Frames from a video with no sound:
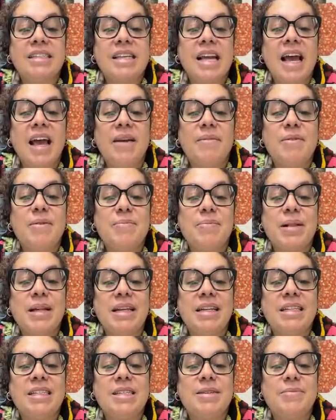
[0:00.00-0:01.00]
I have been
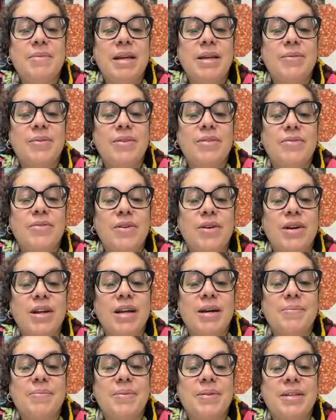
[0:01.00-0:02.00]
planning to make one for a
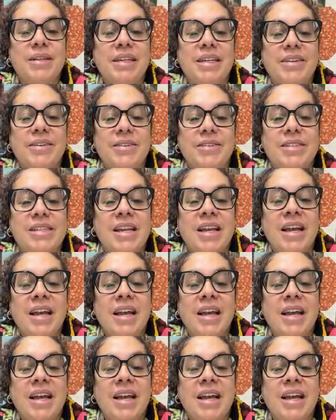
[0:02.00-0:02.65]
couple of years.